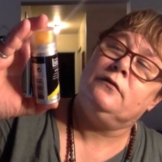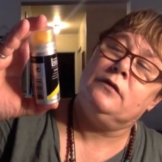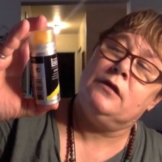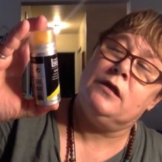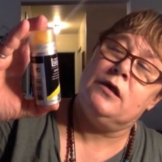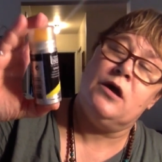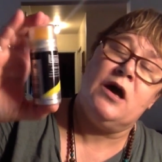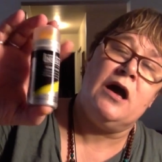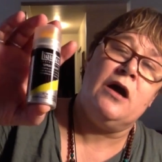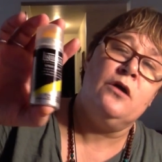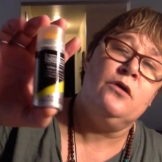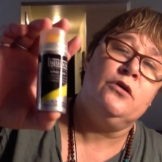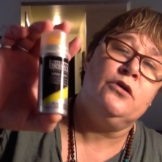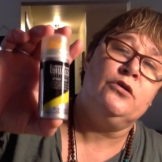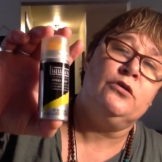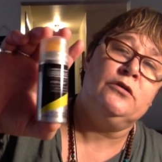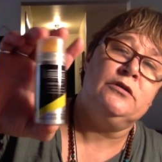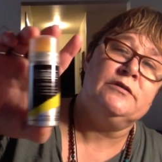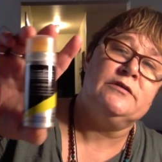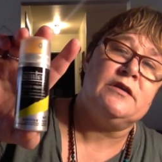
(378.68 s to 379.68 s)
Now, how
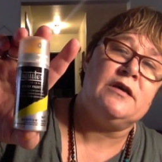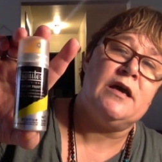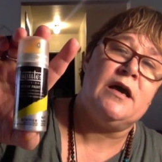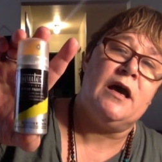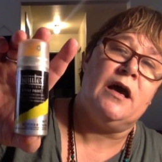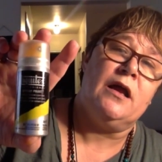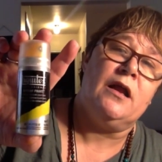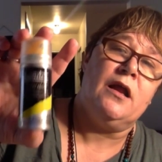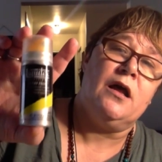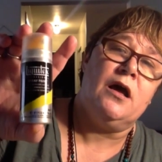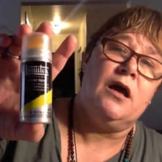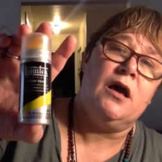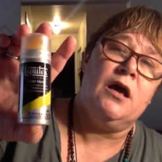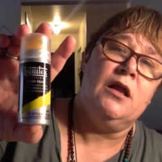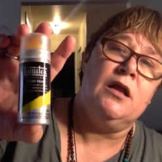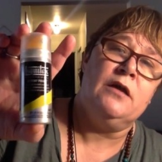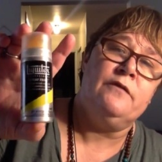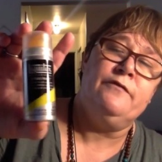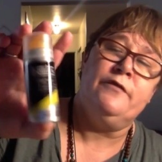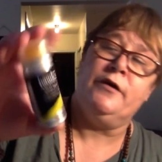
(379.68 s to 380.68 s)
cool is that? I
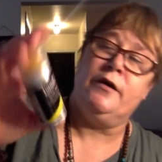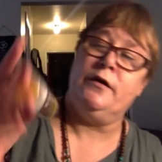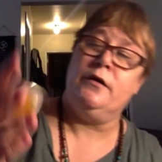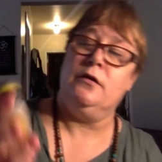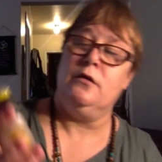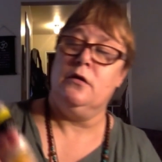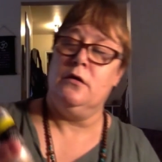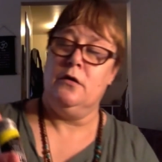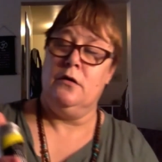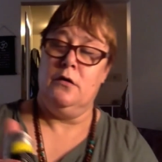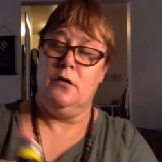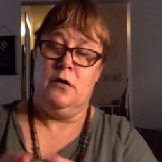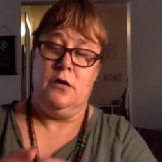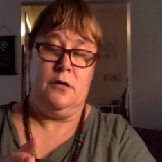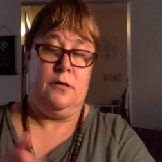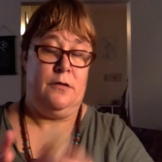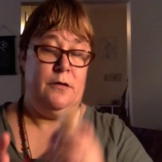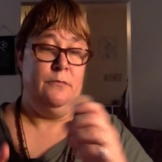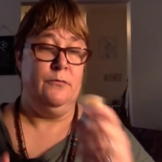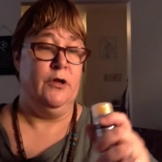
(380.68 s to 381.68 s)
love it.
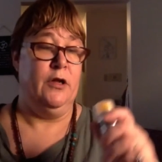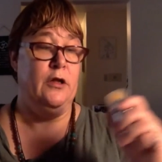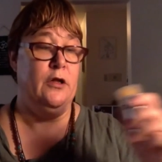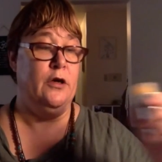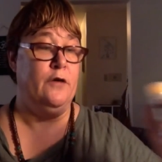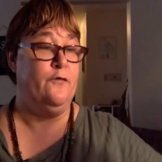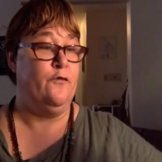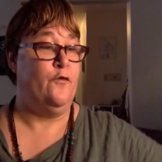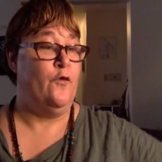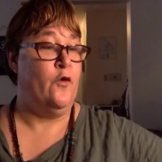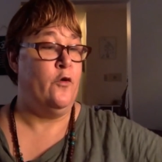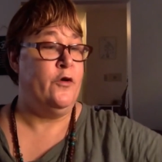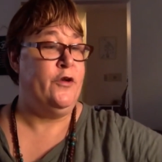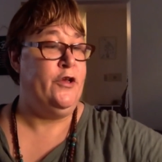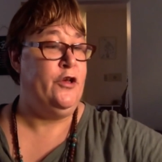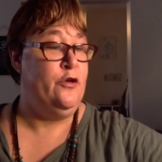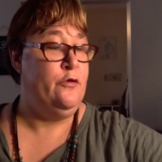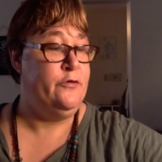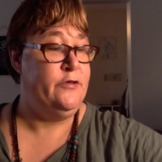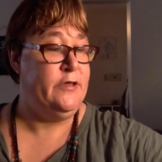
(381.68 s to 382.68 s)
I'm going to look forward to
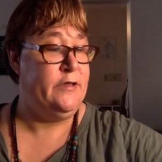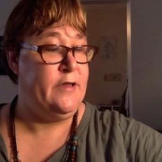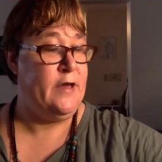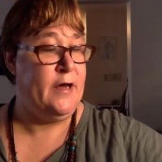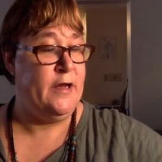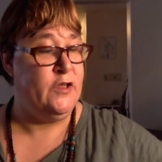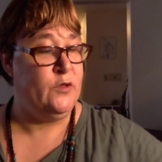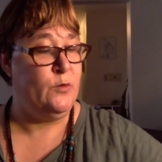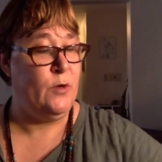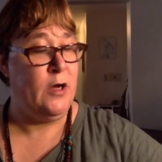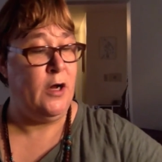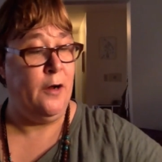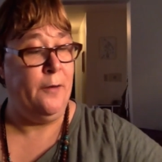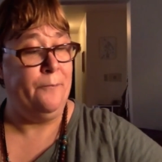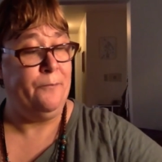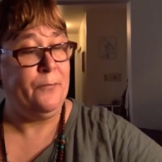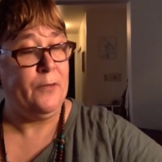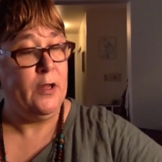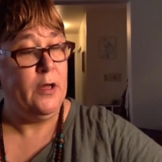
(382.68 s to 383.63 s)
using that as well.